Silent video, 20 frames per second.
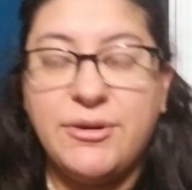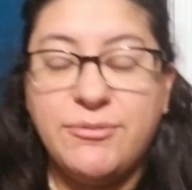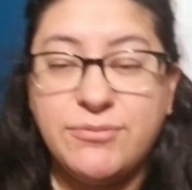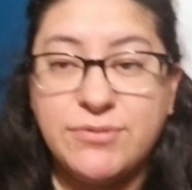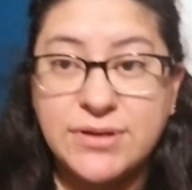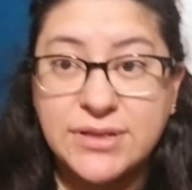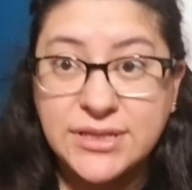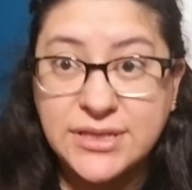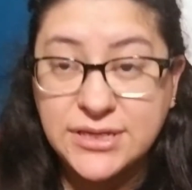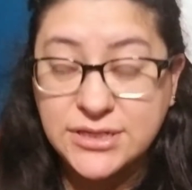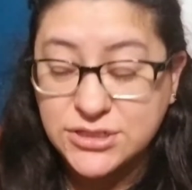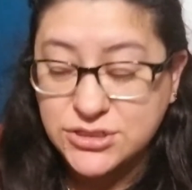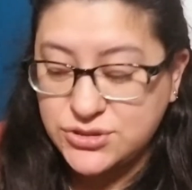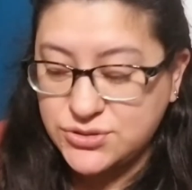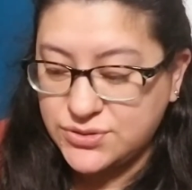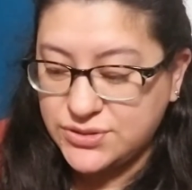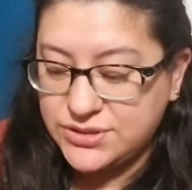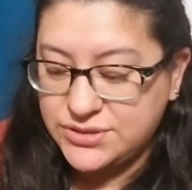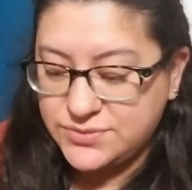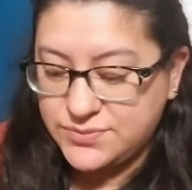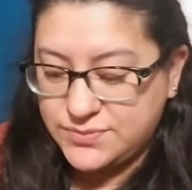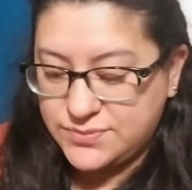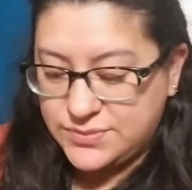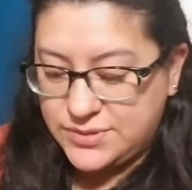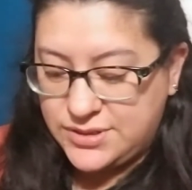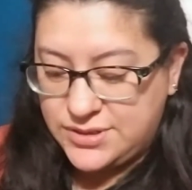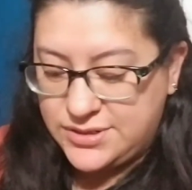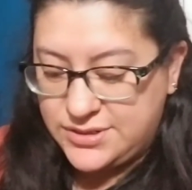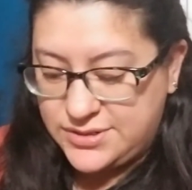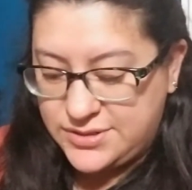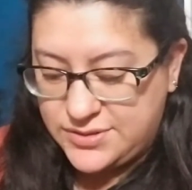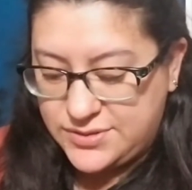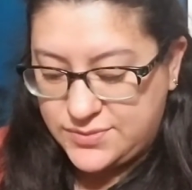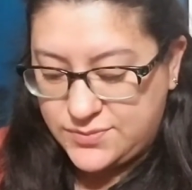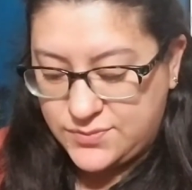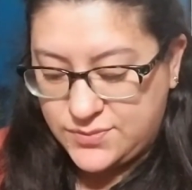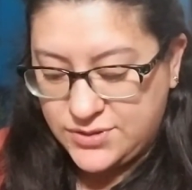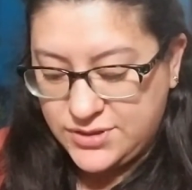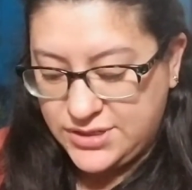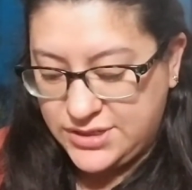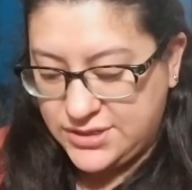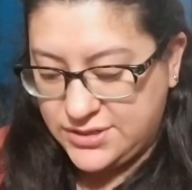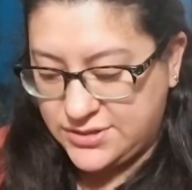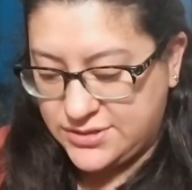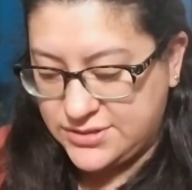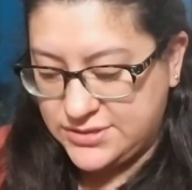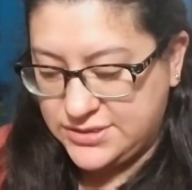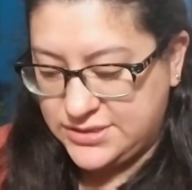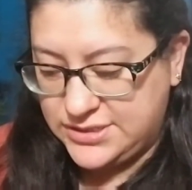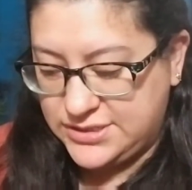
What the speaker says: really enjoyed working on